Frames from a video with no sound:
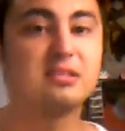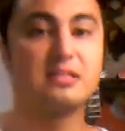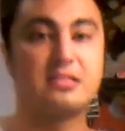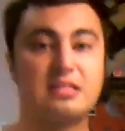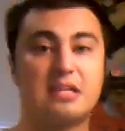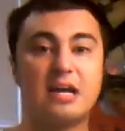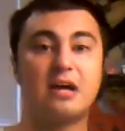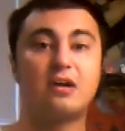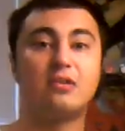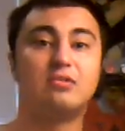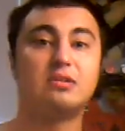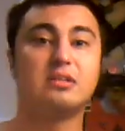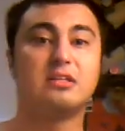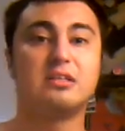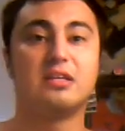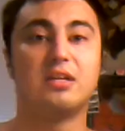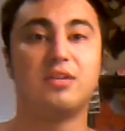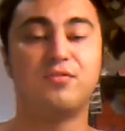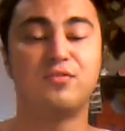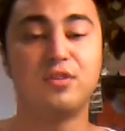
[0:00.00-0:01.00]
Now
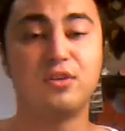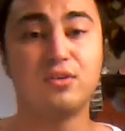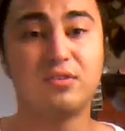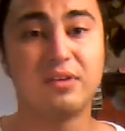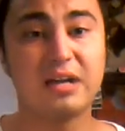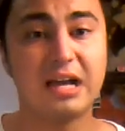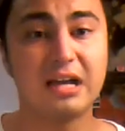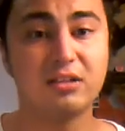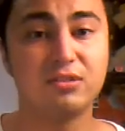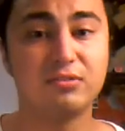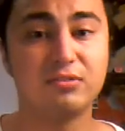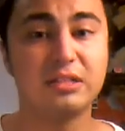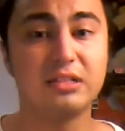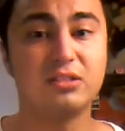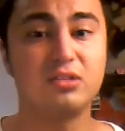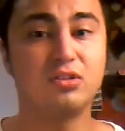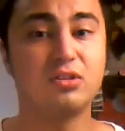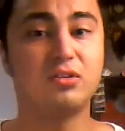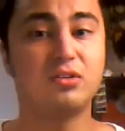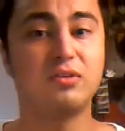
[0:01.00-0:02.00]
if you actually
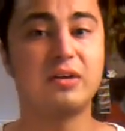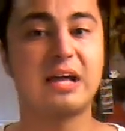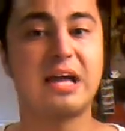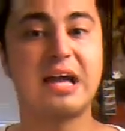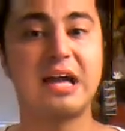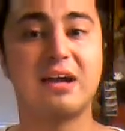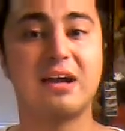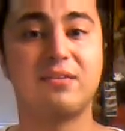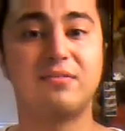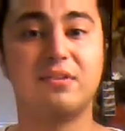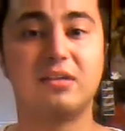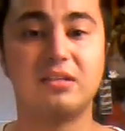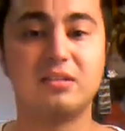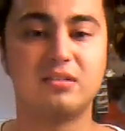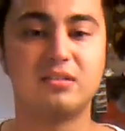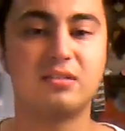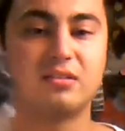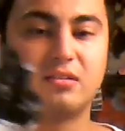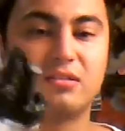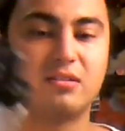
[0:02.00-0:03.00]
don't have
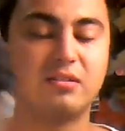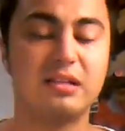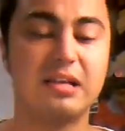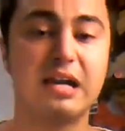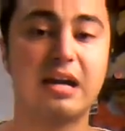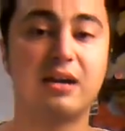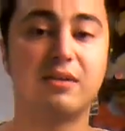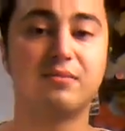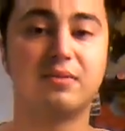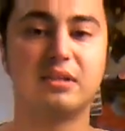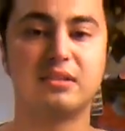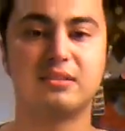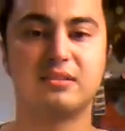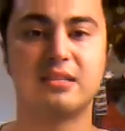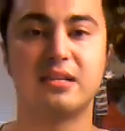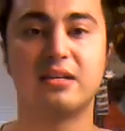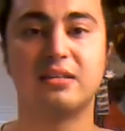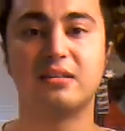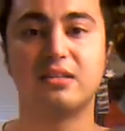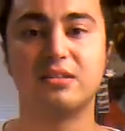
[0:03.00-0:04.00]
the clamp,
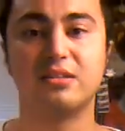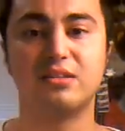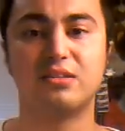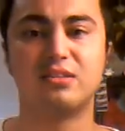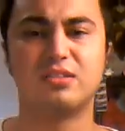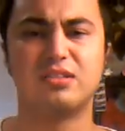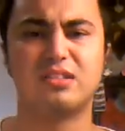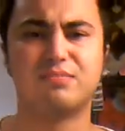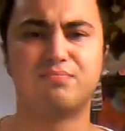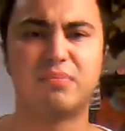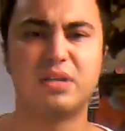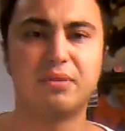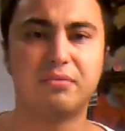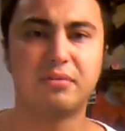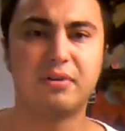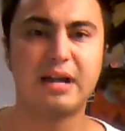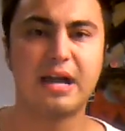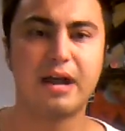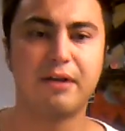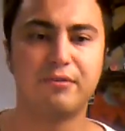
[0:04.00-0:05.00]
then people
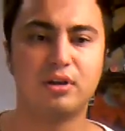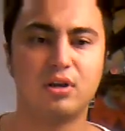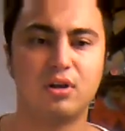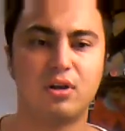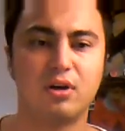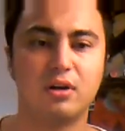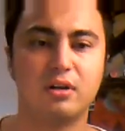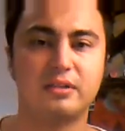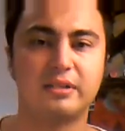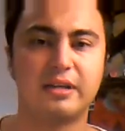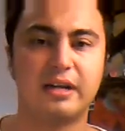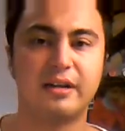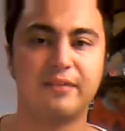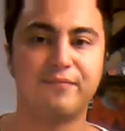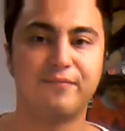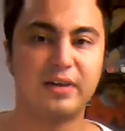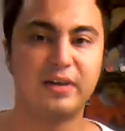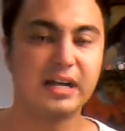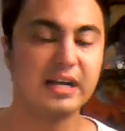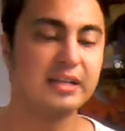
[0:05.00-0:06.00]
are having a hard time
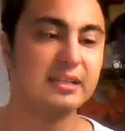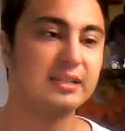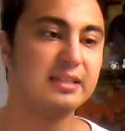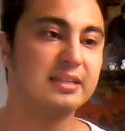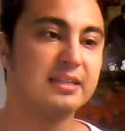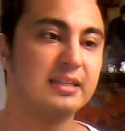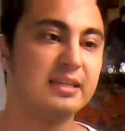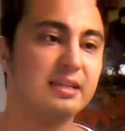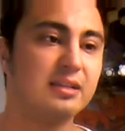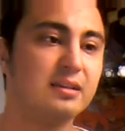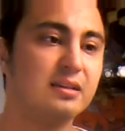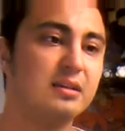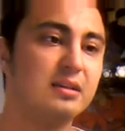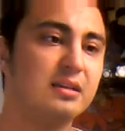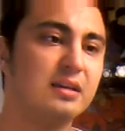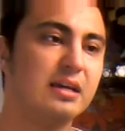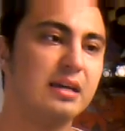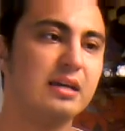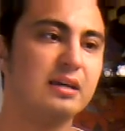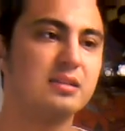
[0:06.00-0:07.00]
finding it,
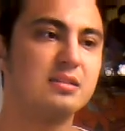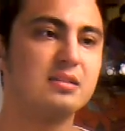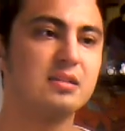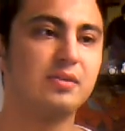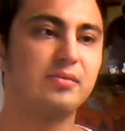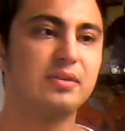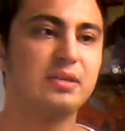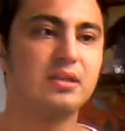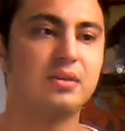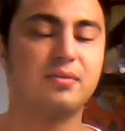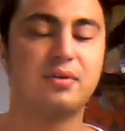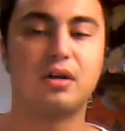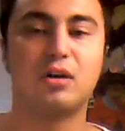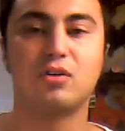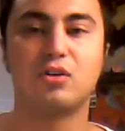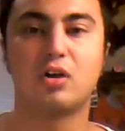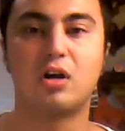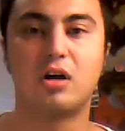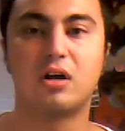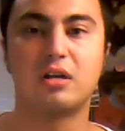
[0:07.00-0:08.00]
and some of them are
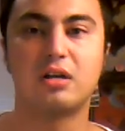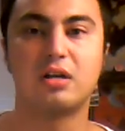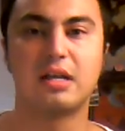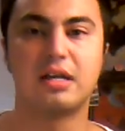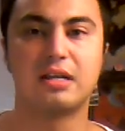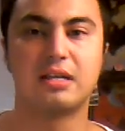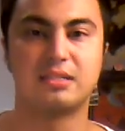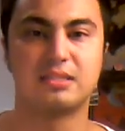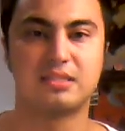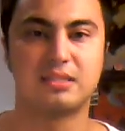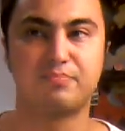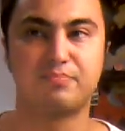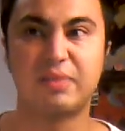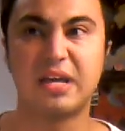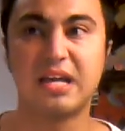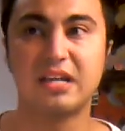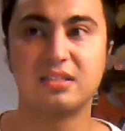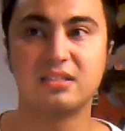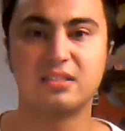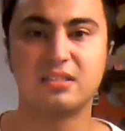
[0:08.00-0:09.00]
called
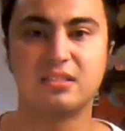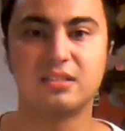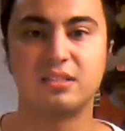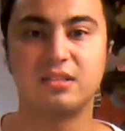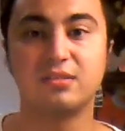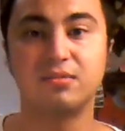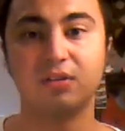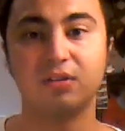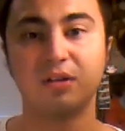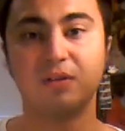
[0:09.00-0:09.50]
expensive.